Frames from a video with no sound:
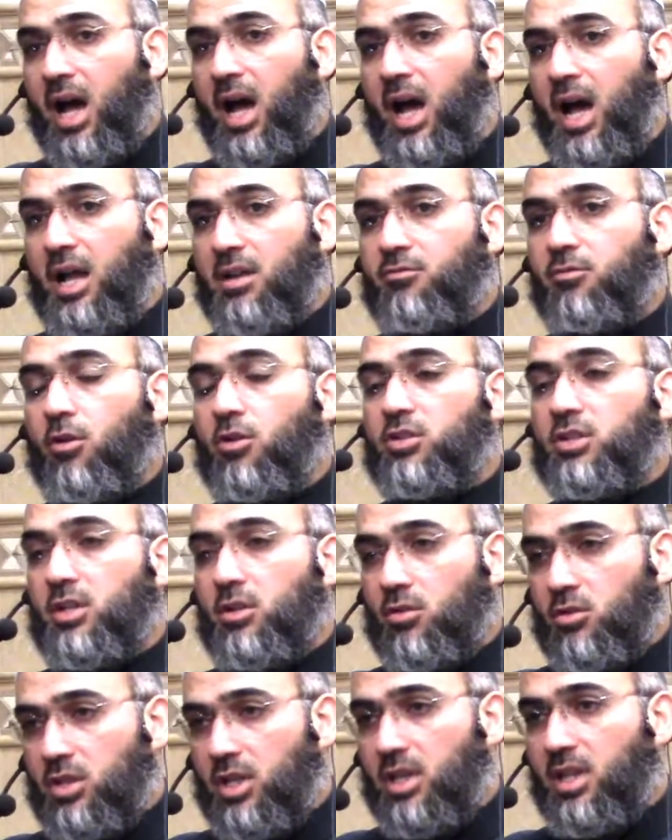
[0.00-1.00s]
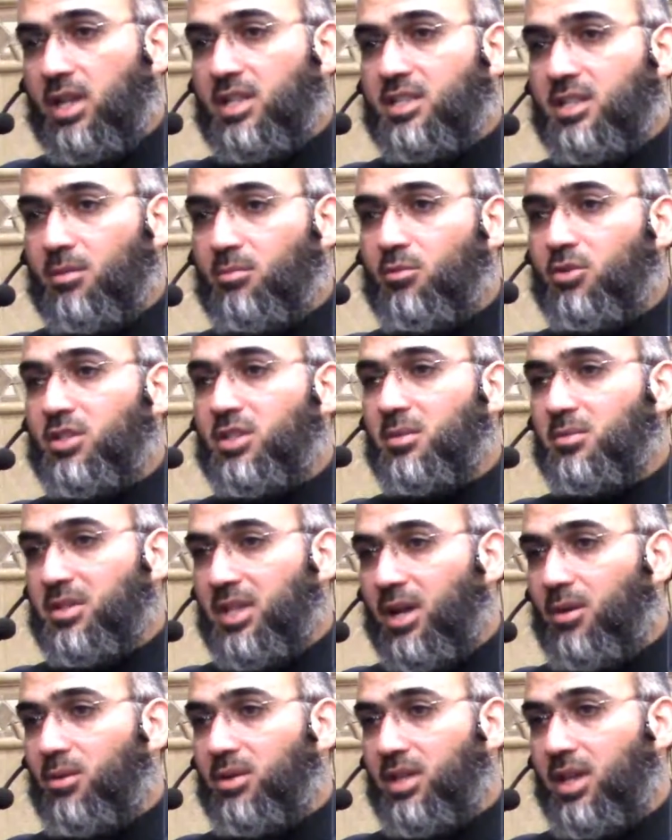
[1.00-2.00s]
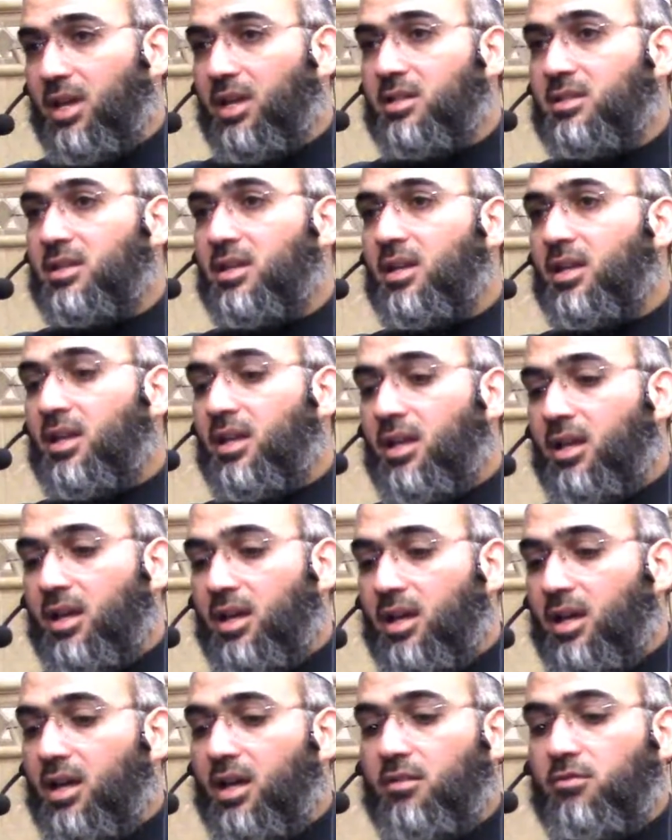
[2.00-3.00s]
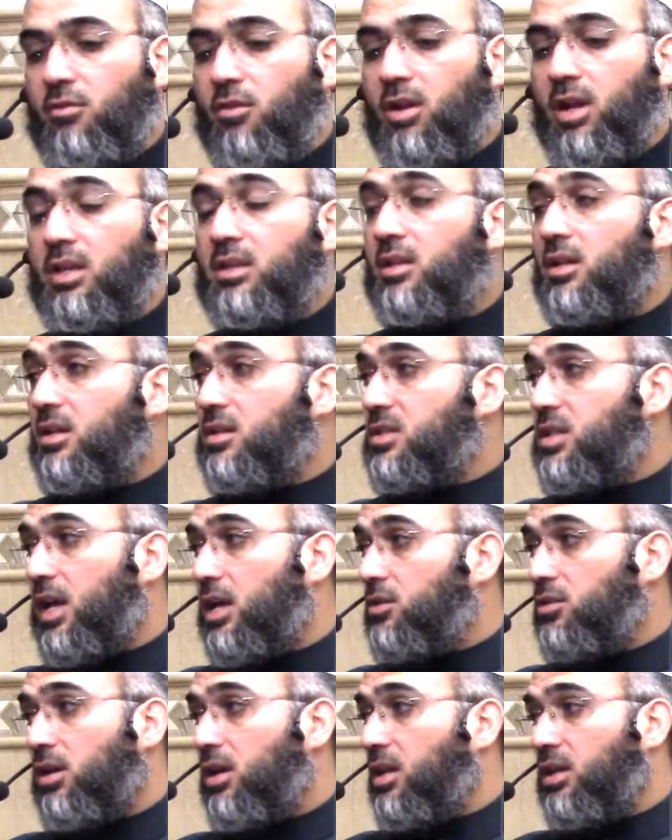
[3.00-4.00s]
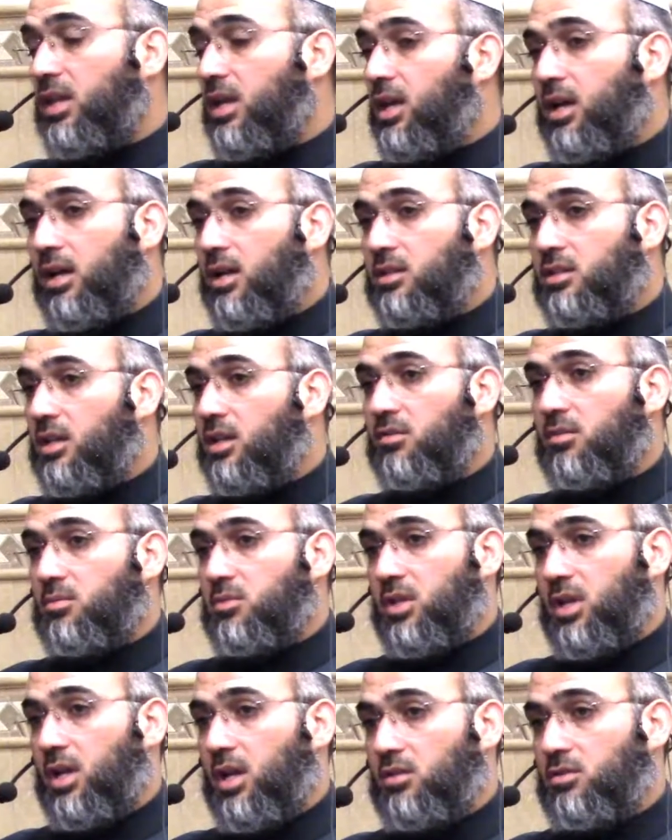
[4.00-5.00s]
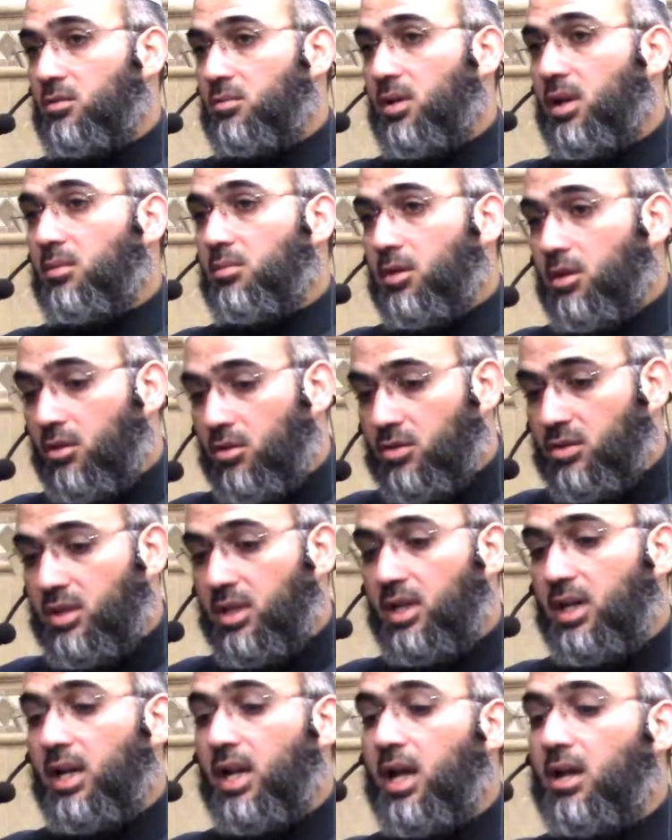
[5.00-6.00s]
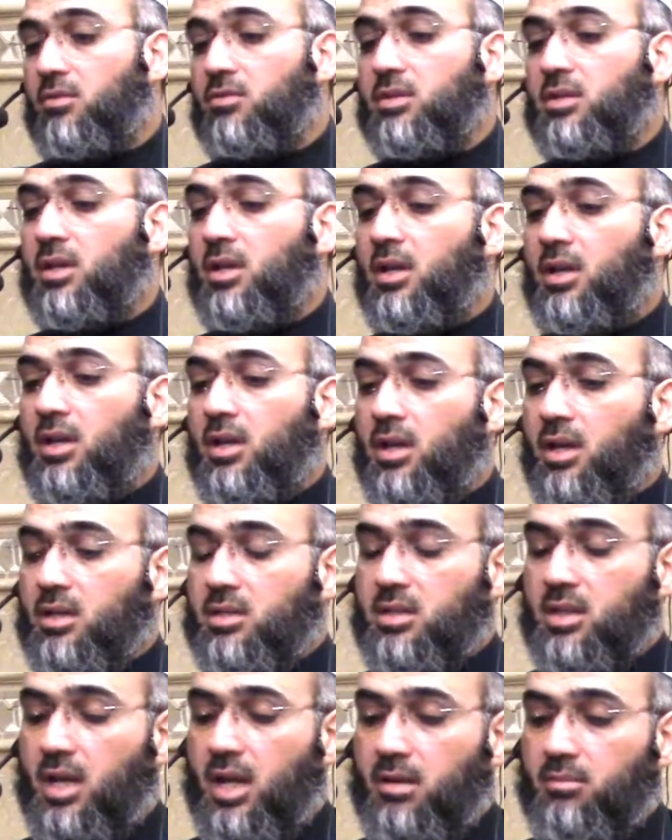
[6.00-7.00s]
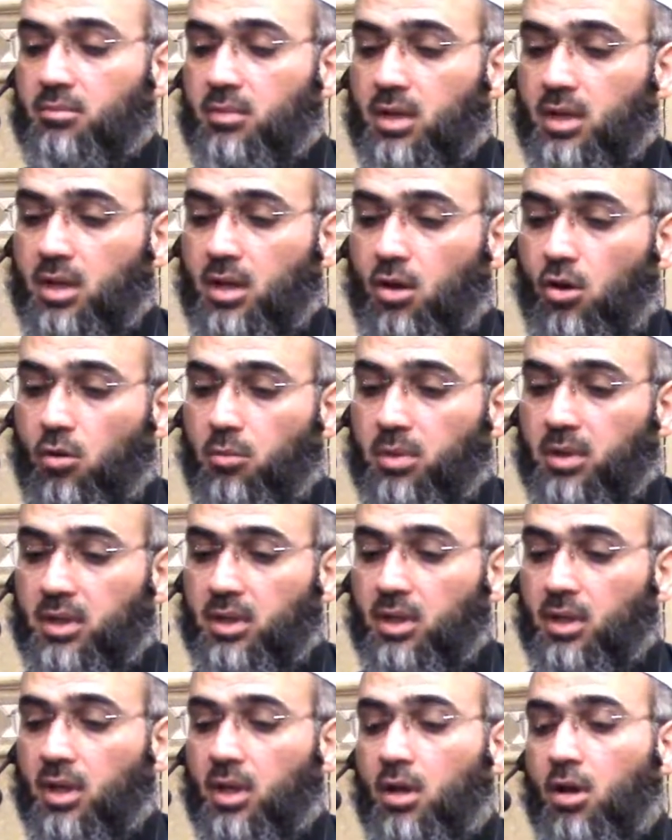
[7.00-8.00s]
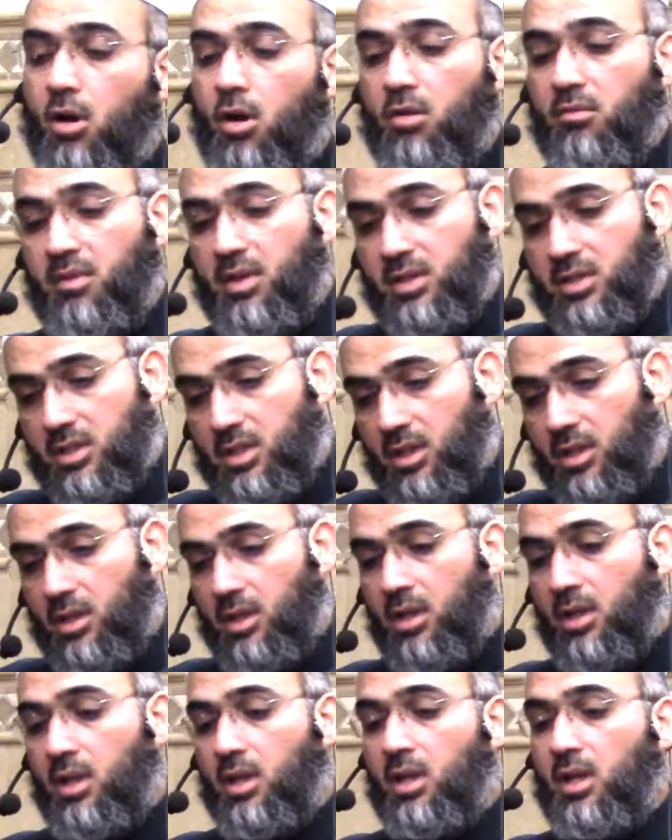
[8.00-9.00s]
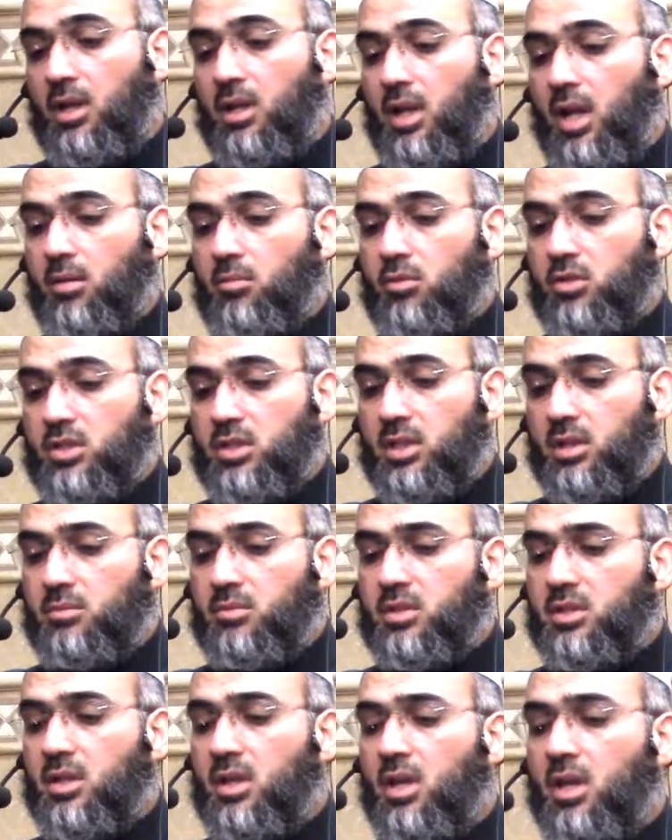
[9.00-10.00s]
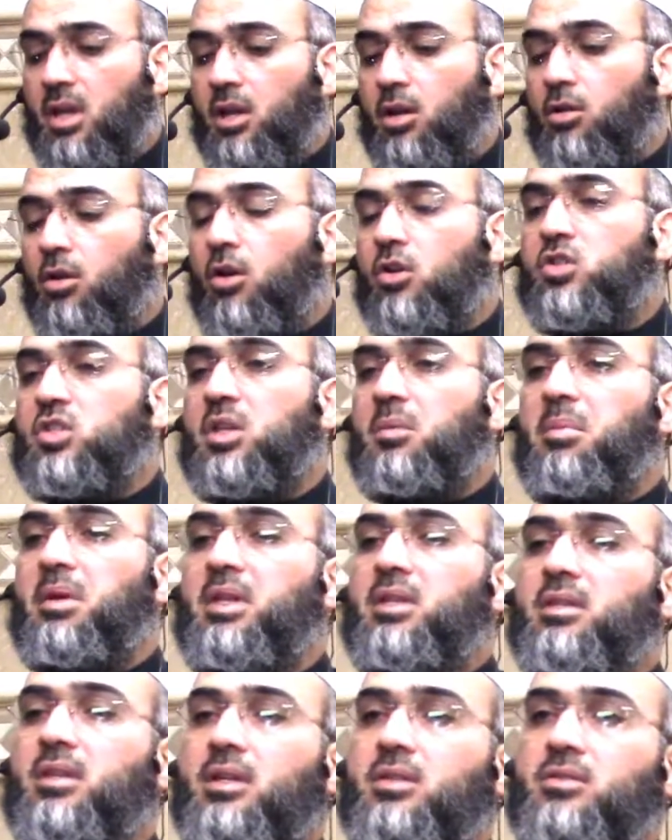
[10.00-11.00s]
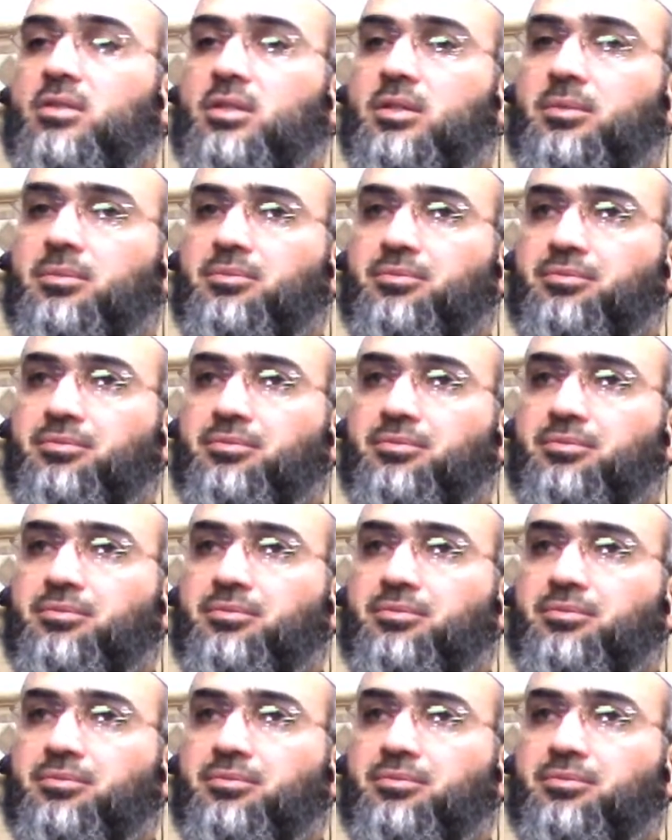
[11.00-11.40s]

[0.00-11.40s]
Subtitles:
unfortunate to say that some Muslims nowadays fall under this category. They cannot take from zakat al-mal because they renounce Islam openly. Obviously, non-Muslims, close dependents.